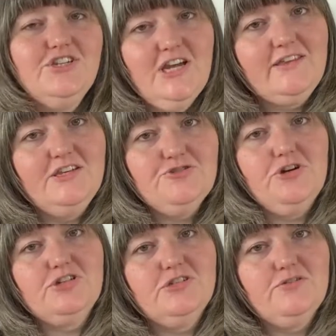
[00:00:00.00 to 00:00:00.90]
Check the
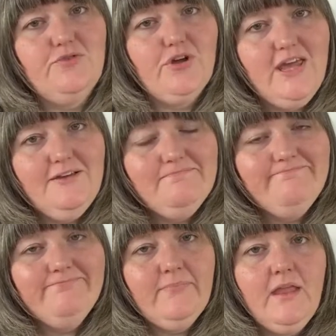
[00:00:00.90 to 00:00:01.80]
instructions of your kit,
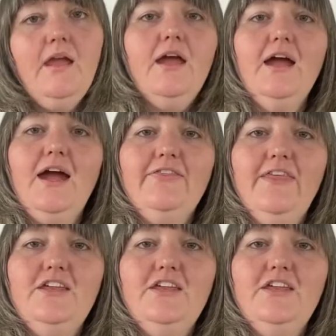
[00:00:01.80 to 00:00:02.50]
and